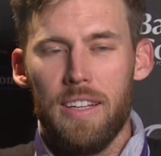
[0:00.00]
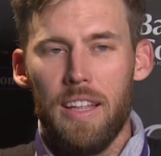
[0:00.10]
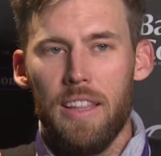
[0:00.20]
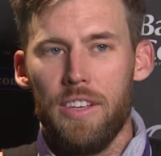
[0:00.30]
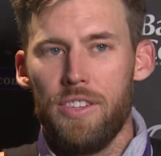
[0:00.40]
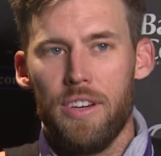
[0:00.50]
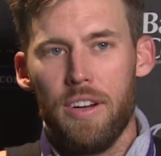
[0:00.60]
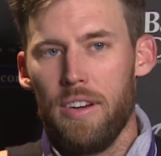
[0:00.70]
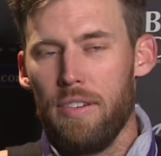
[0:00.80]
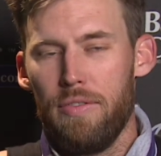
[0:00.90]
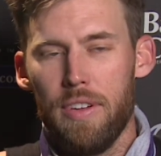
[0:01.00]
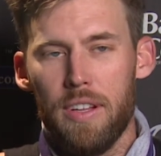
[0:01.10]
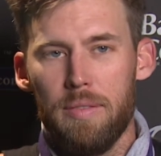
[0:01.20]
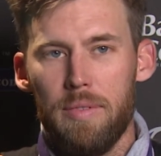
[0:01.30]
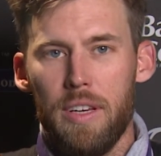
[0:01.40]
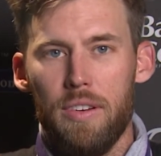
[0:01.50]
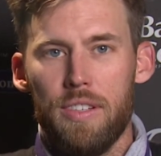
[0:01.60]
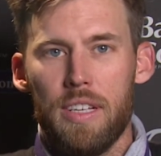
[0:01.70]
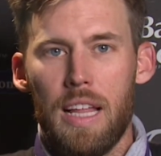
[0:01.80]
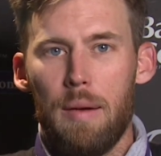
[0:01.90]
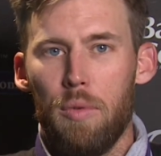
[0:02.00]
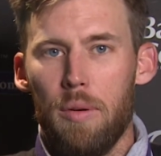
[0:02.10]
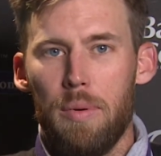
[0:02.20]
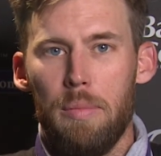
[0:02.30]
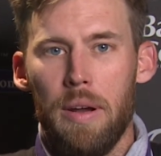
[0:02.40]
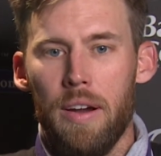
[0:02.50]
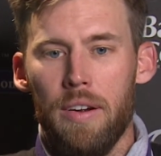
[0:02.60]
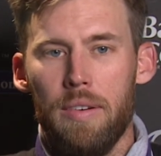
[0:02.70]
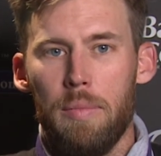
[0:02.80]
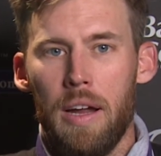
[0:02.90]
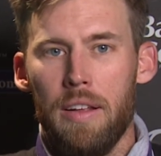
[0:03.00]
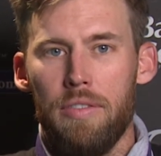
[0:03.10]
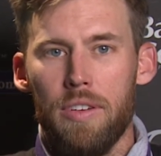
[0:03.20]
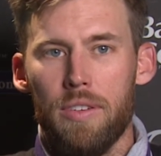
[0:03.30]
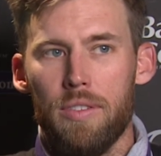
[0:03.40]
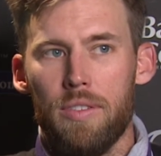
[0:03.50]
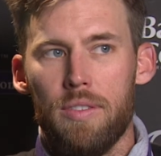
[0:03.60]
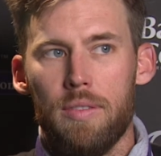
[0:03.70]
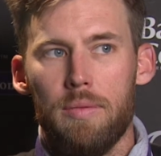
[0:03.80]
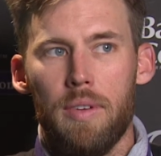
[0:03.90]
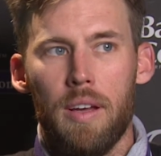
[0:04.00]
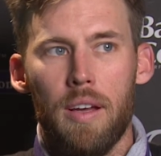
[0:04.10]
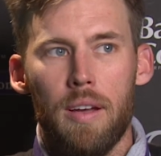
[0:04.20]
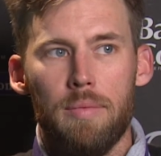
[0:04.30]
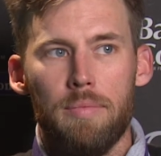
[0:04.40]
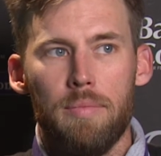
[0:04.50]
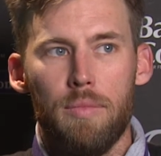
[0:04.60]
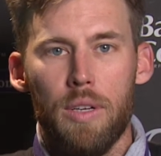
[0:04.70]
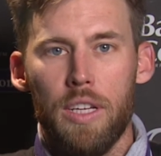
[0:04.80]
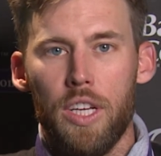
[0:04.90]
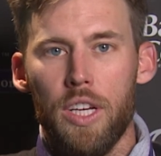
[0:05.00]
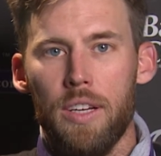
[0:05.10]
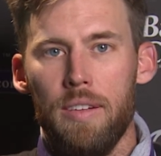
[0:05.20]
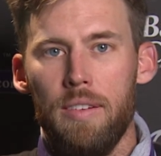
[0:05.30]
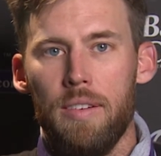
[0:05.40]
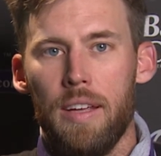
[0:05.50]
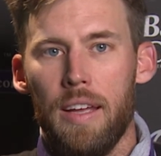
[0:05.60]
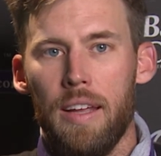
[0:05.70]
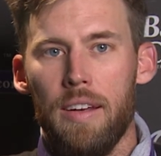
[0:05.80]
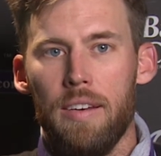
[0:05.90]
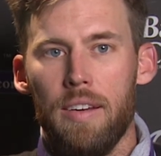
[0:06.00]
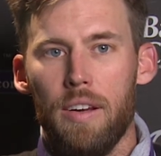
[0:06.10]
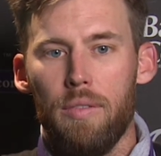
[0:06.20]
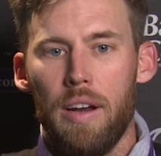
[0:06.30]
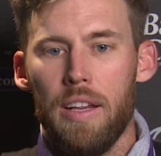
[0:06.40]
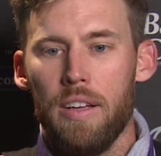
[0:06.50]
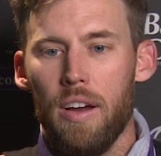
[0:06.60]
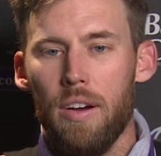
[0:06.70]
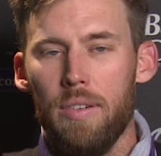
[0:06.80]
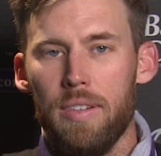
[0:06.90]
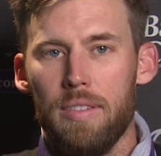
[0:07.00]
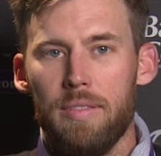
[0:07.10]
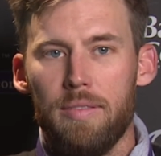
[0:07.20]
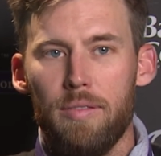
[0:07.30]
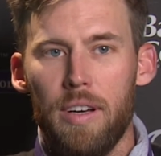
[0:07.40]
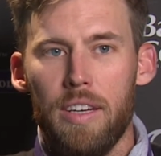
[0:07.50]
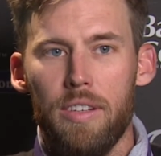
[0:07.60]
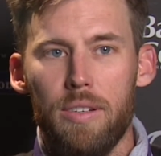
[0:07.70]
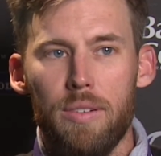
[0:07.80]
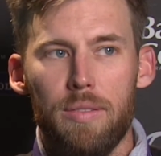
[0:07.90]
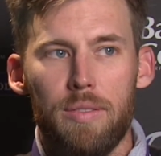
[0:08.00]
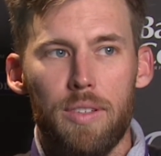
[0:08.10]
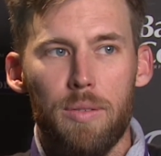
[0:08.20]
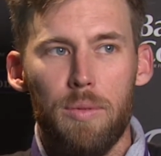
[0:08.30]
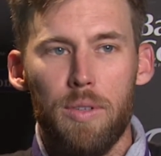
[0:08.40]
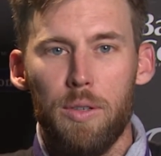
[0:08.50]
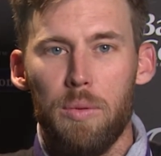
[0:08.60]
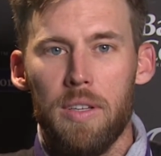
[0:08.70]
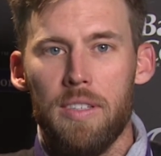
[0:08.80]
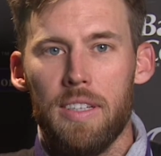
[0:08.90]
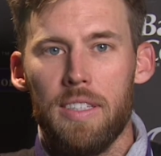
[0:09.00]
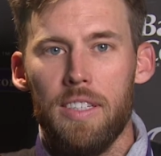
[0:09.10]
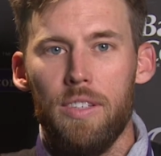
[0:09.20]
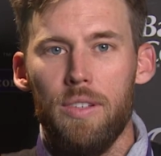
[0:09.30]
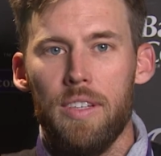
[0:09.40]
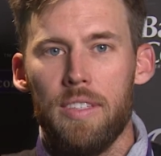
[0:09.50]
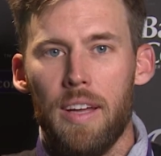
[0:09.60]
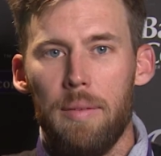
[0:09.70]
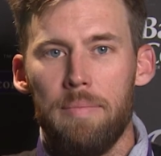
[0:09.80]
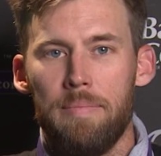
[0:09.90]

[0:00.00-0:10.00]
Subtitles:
And then this year feel, you know, just a lot more prepared. Body feels, really good and, you know, ready to go and ready to do 162 this time.